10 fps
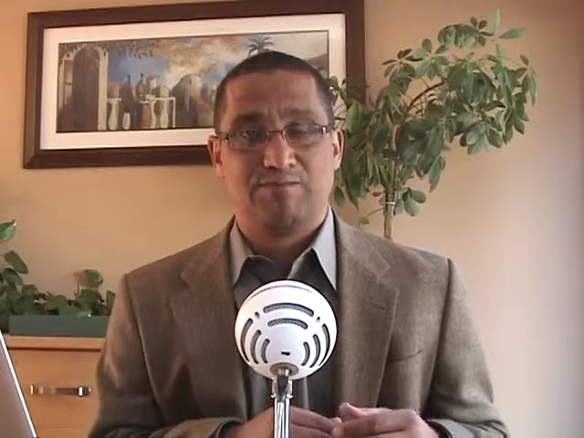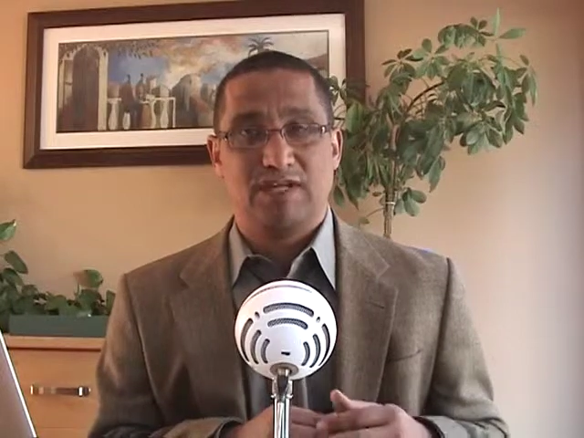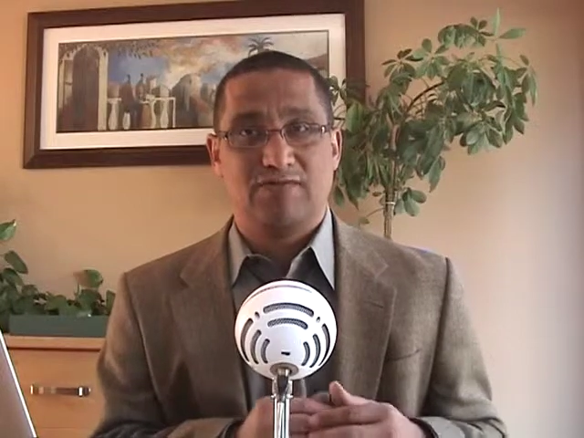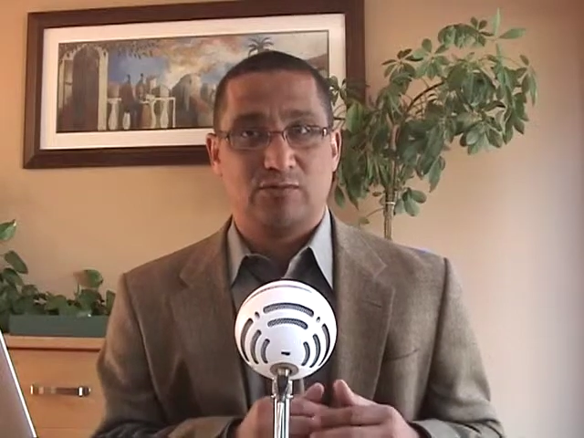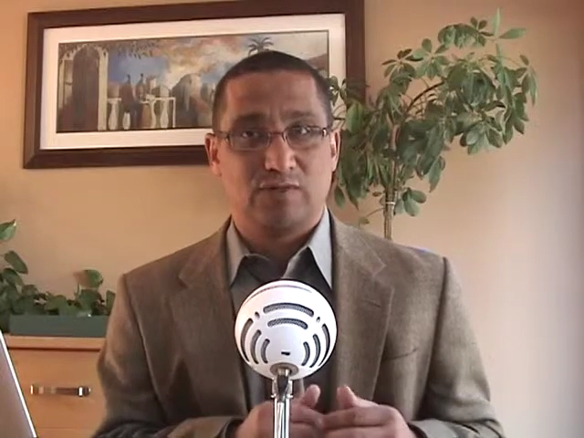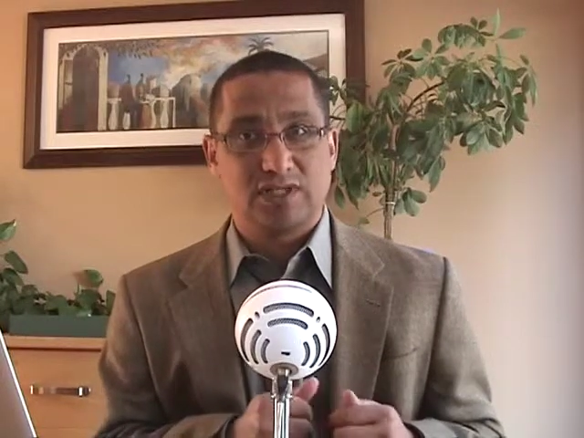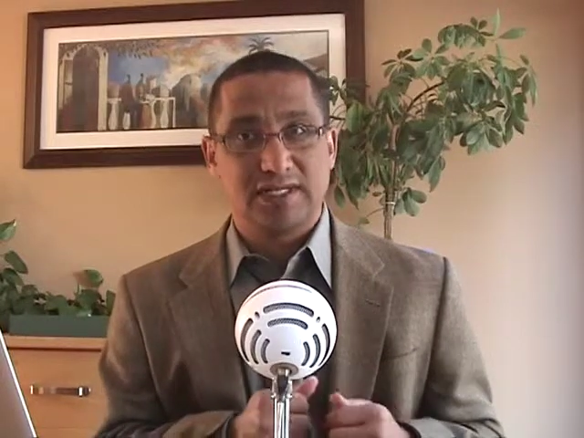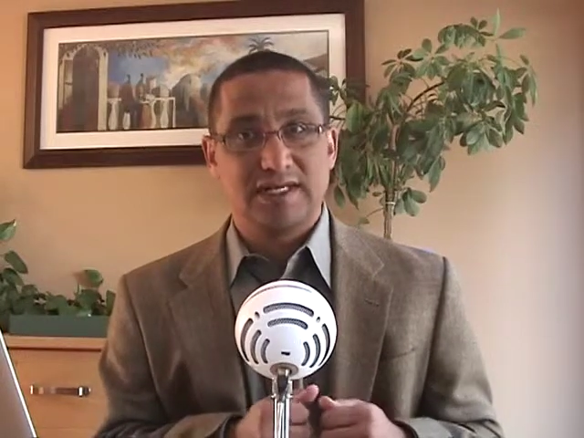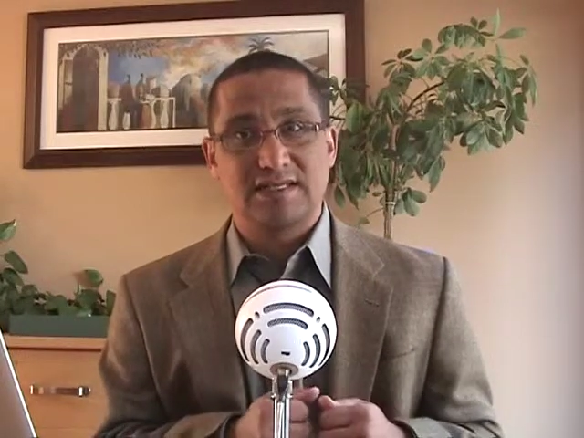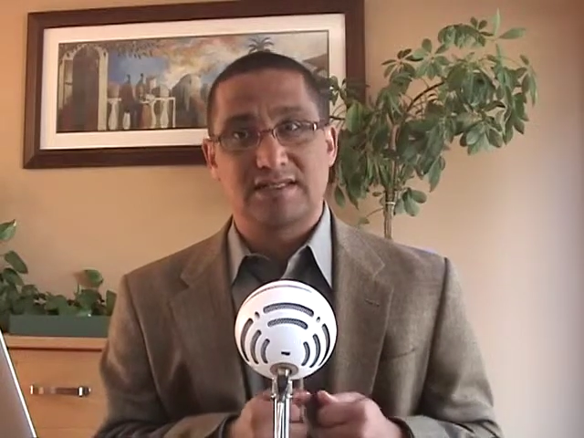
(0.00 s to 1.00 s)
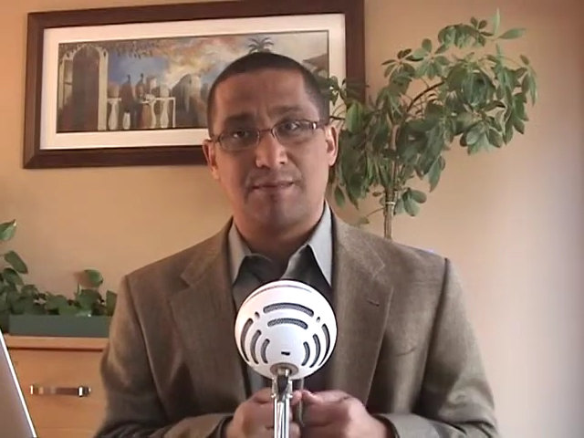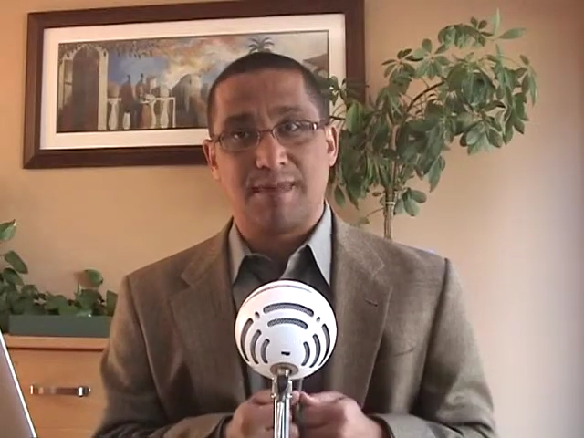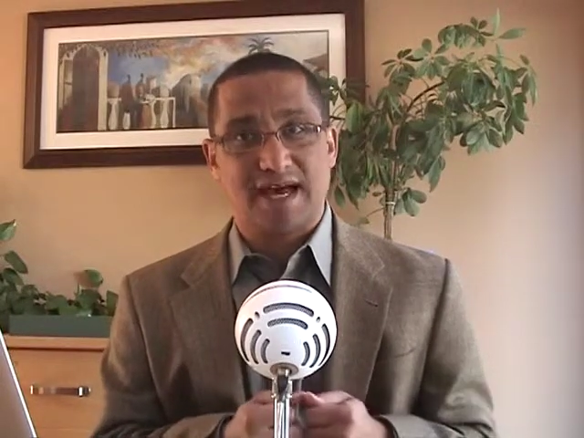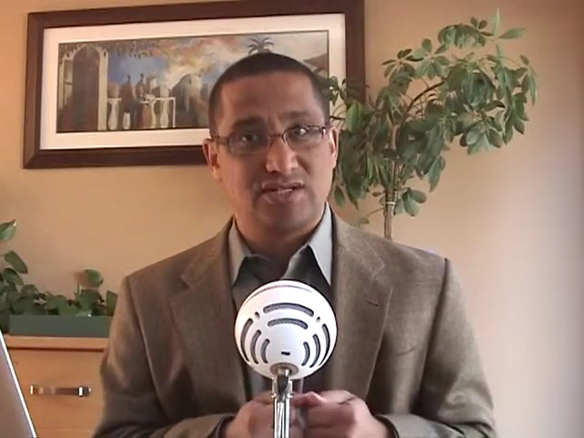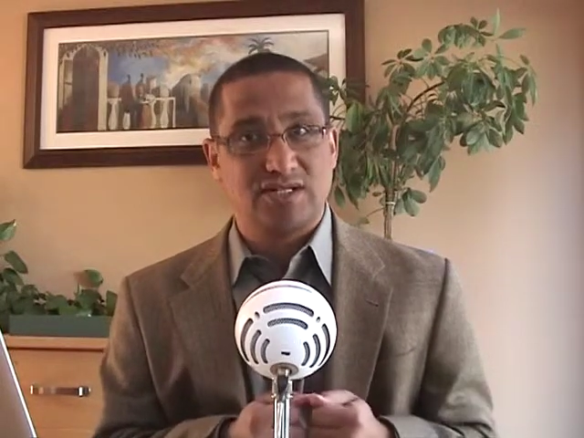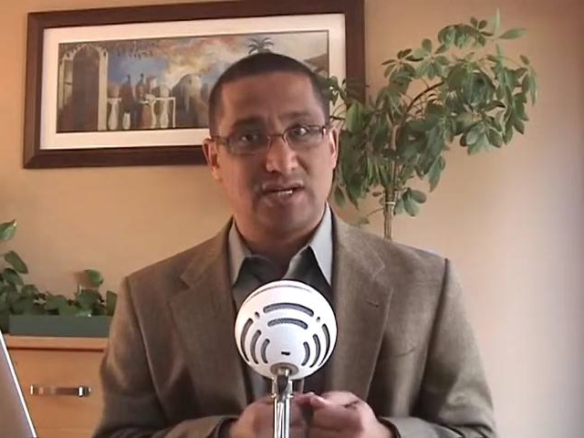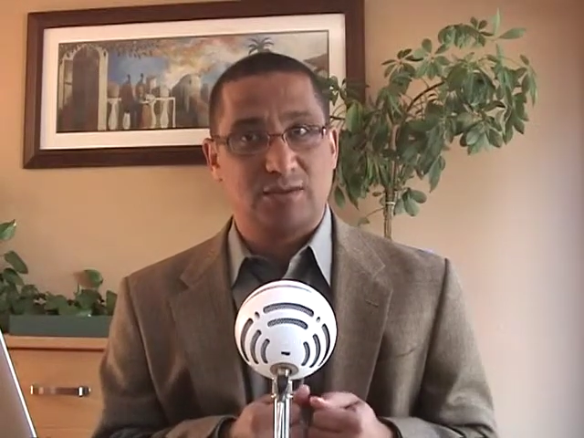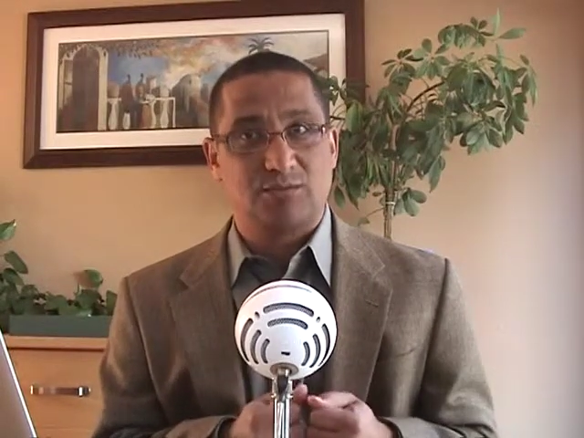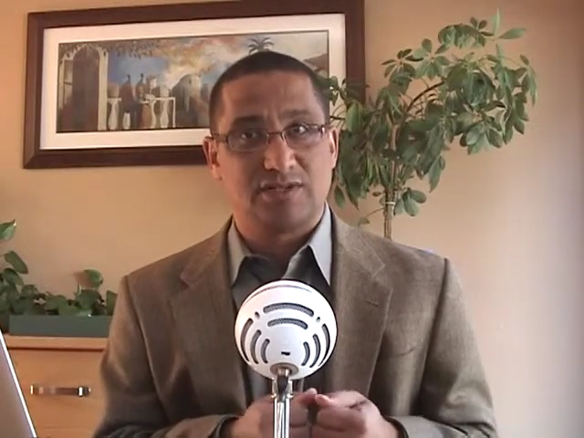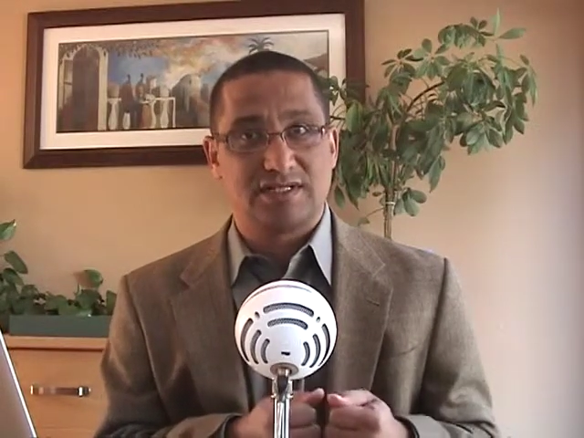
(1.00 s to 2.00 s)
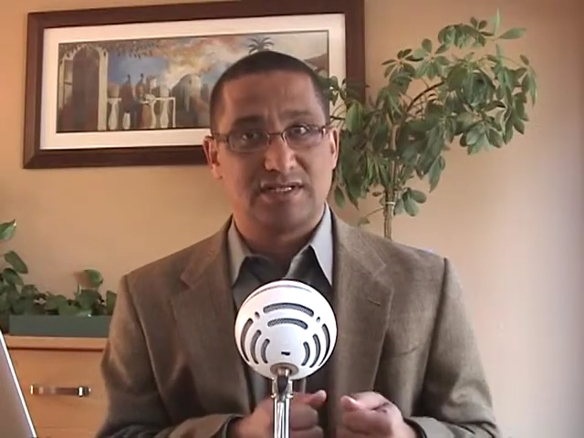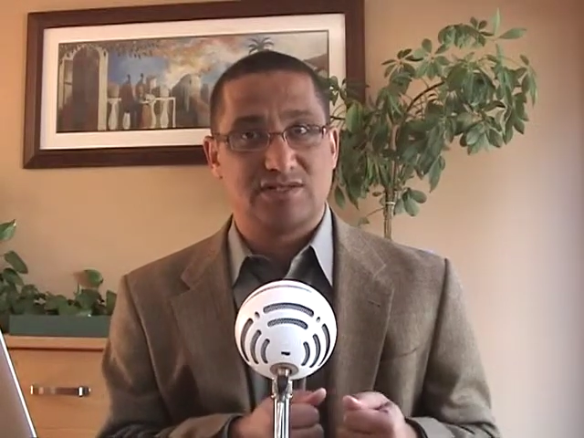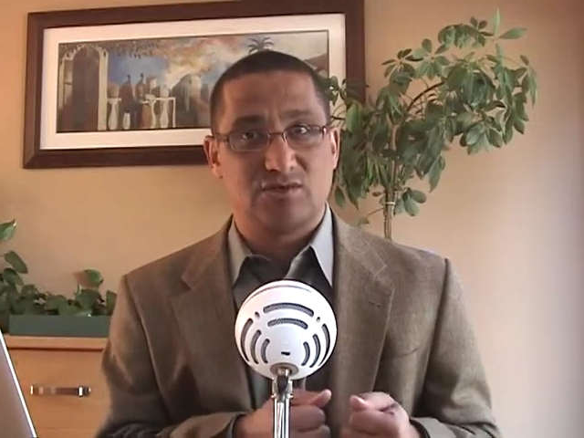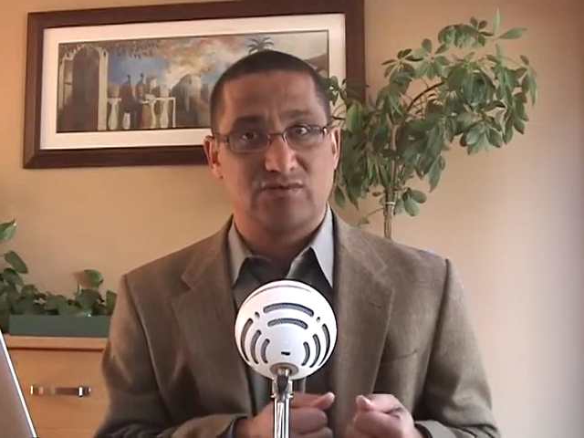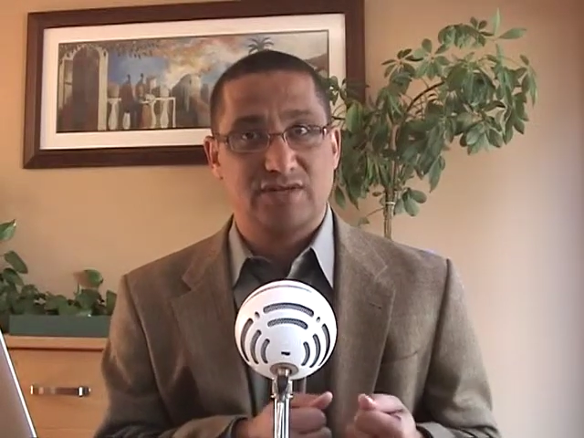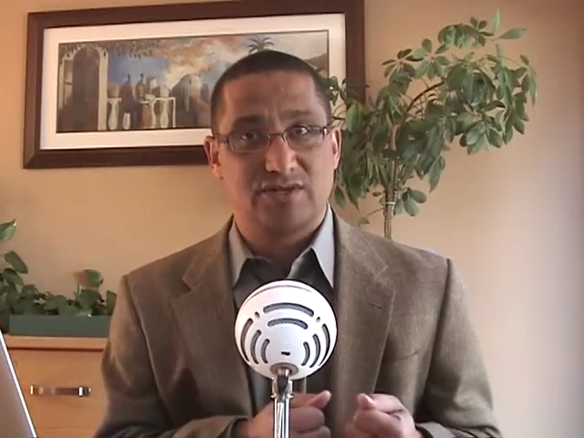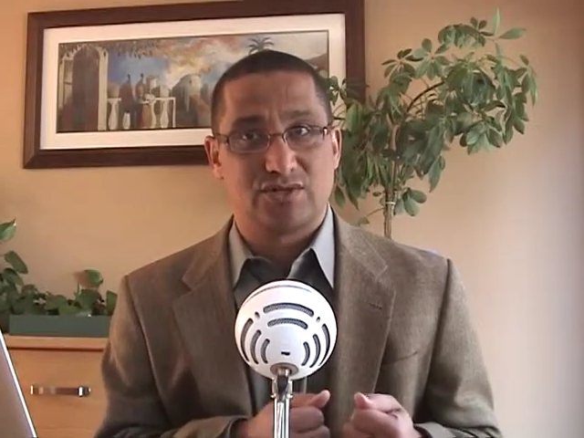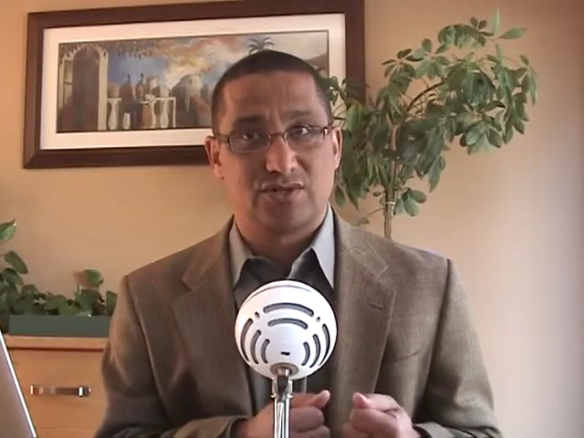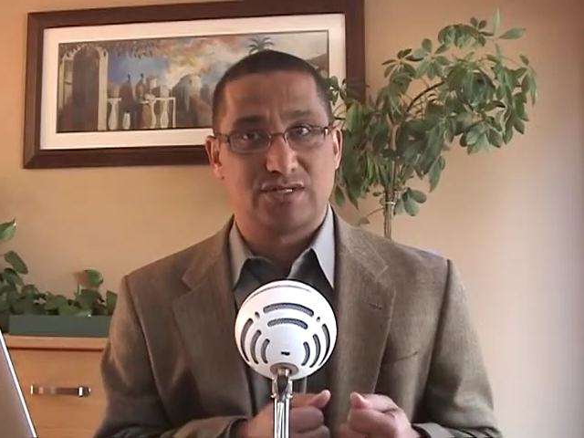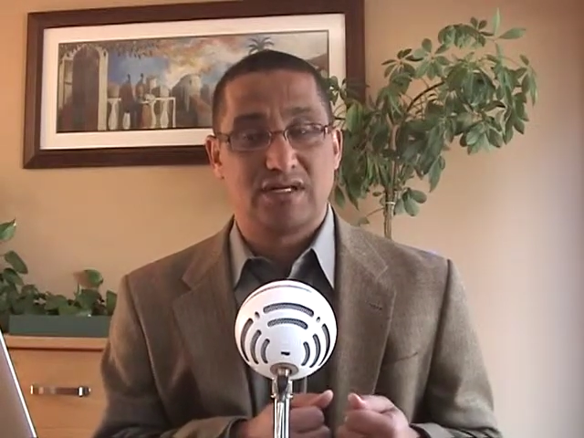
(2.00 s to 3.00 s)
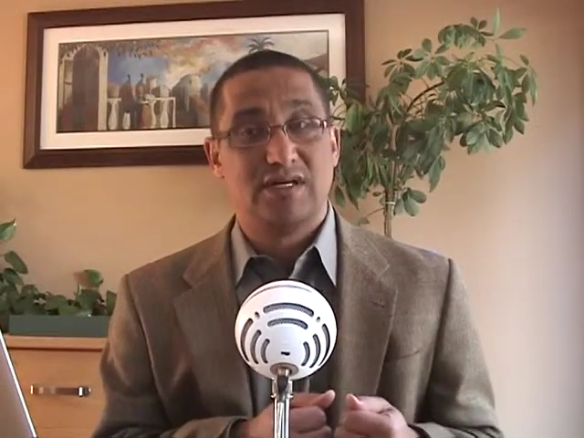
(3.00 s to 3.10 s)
If it really is a matching up with essential features,